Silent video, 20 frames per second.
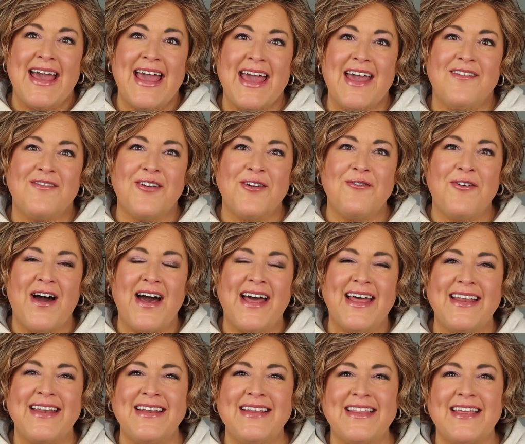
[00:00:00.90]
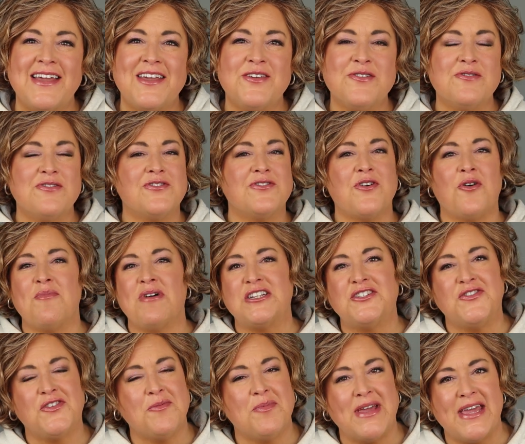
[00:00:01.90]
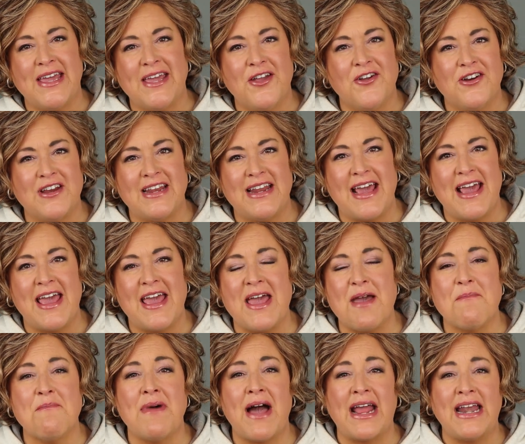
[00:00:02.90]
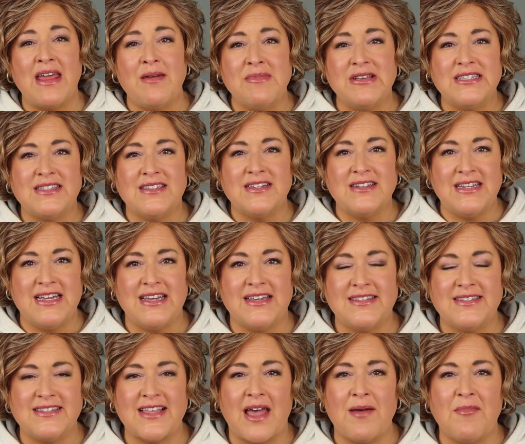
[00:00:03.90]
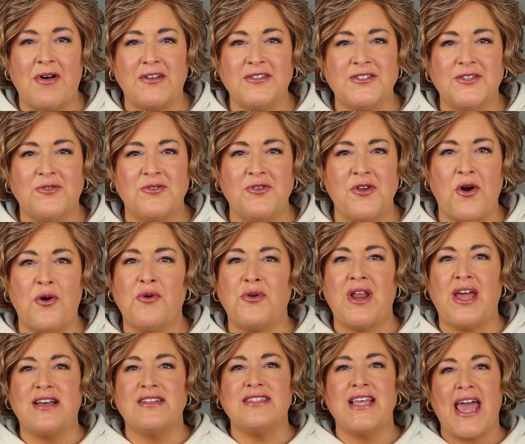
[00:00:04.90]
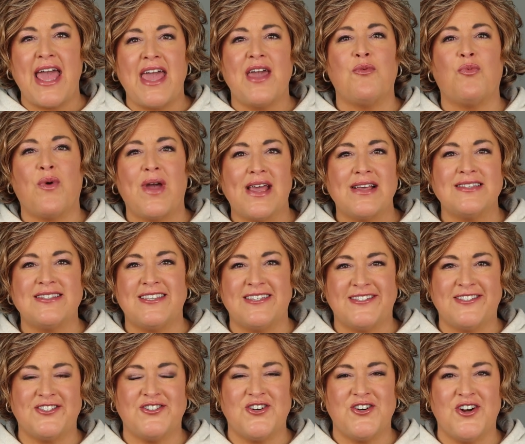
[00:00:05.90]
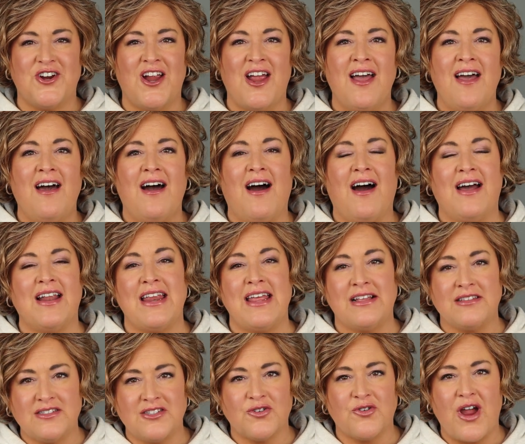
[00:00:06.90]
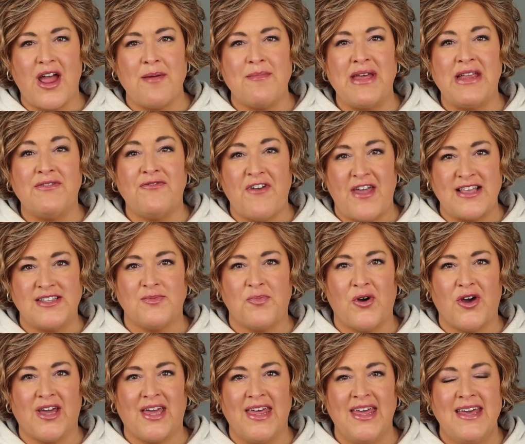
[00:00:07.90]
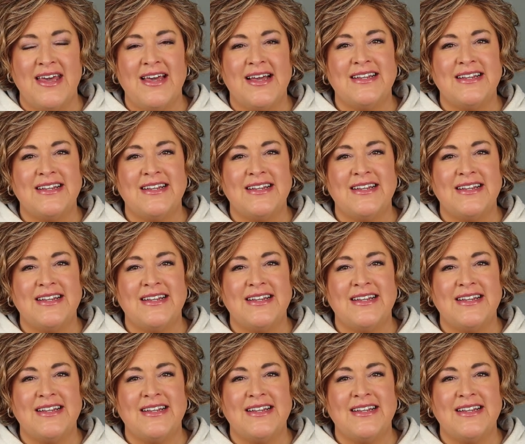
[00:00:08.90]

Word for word: Hey everyone, thank you so much for being here today. My name is Denise. I'm also known as Hey Wig Sister on Instagram and Facebook.